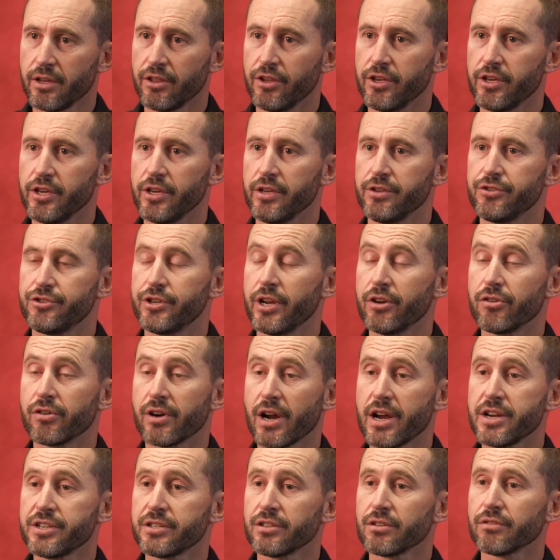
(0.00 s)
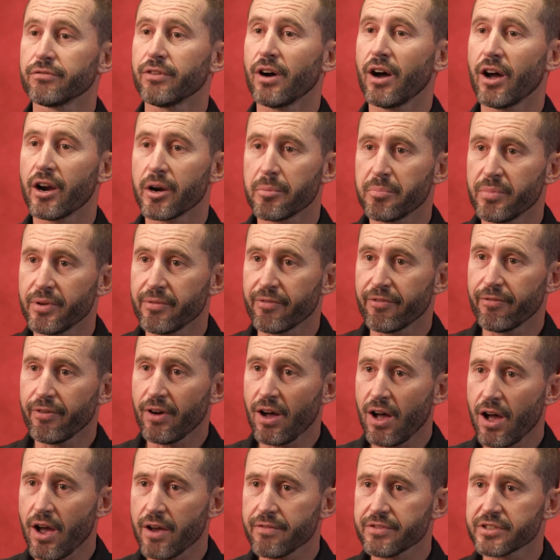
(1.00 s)
the generation of
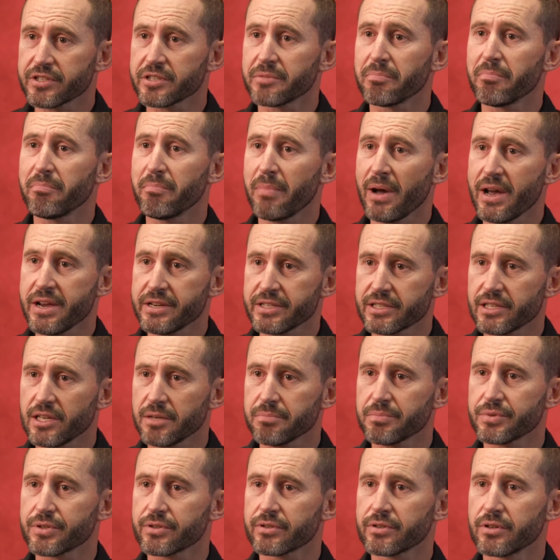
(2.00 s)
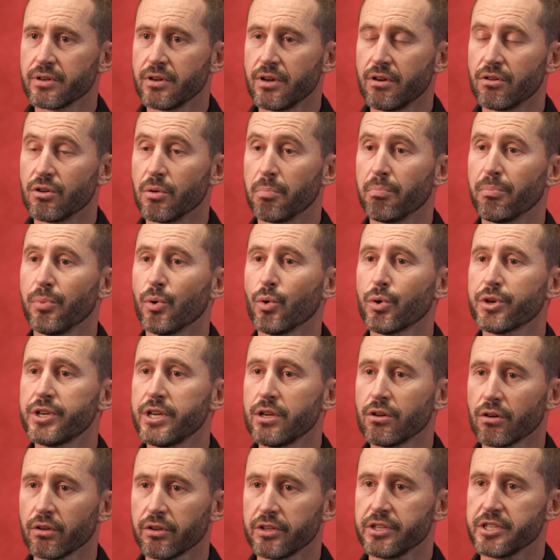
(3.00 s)
RP5s, payslips,
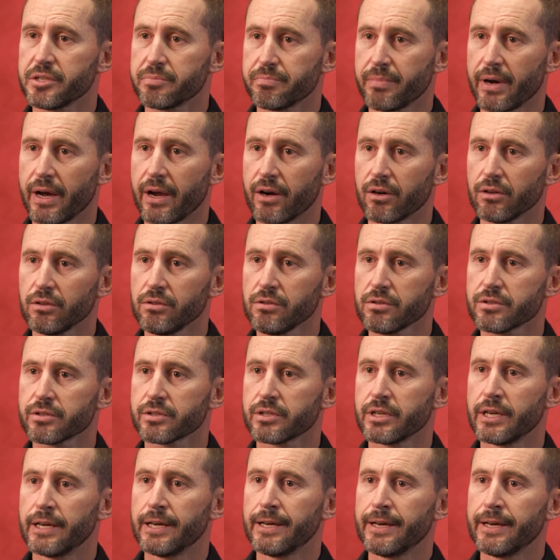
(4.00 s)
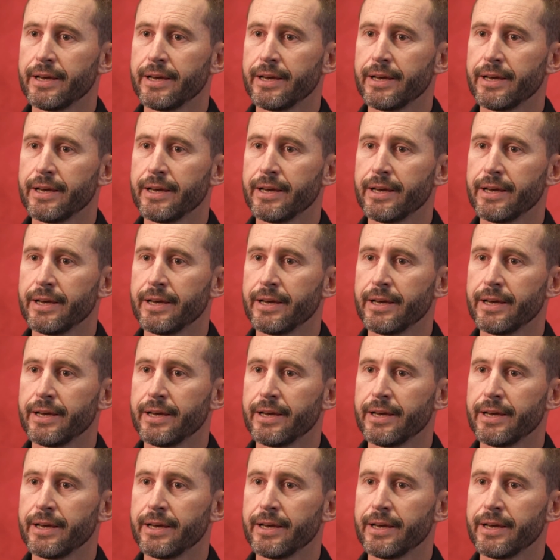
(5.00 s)
reporting on these payrolls,